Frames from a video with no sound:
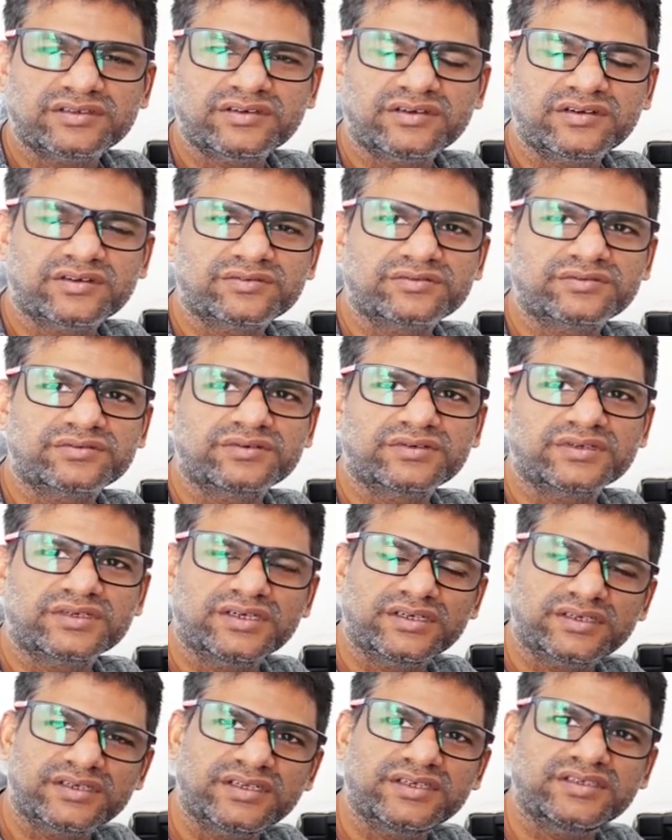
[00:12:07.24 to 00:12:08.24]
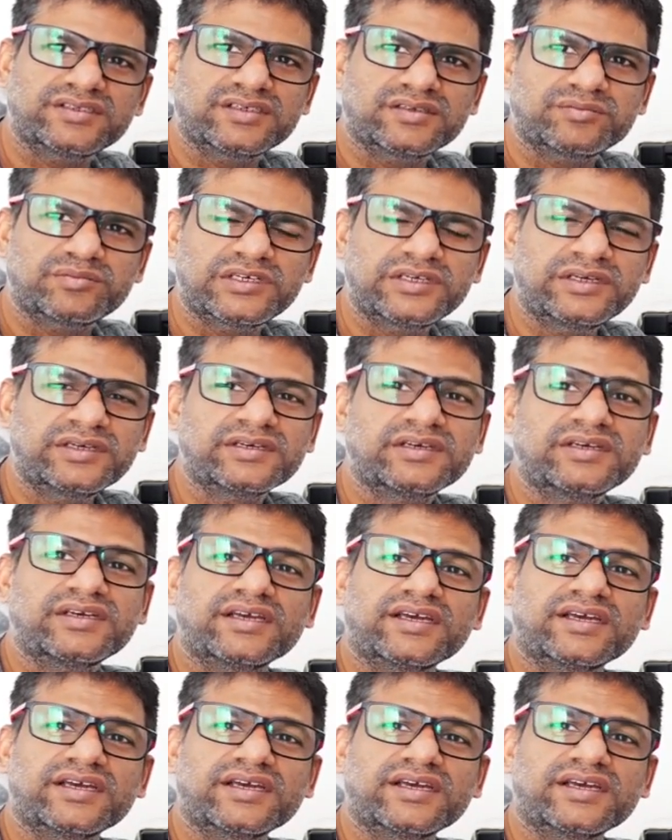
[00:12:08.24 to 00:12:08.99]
instead of TCP,